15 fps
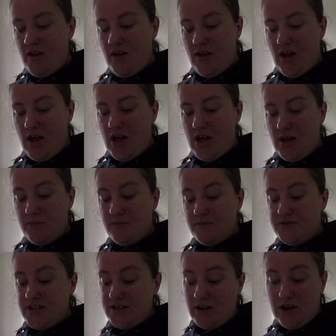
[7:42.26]

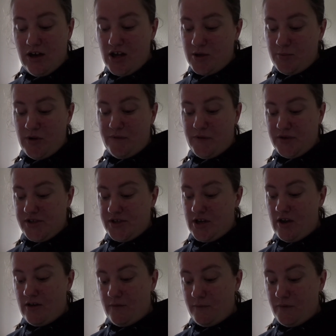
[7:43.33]
Did I like my foster
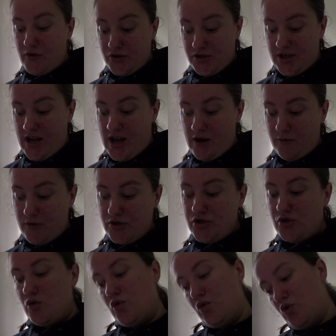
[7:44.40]
carers
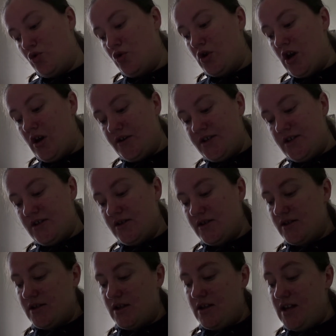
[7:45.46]
or
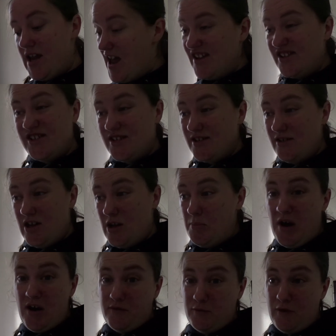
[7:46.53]
guardians? Yes,
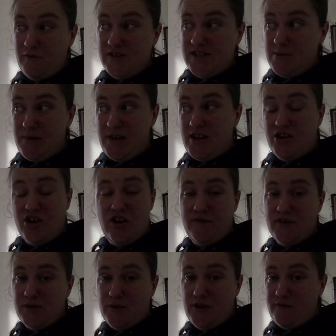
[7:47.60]
apart from obviously being
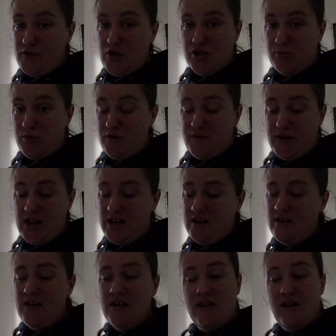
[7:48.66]
nervous when I first moved in.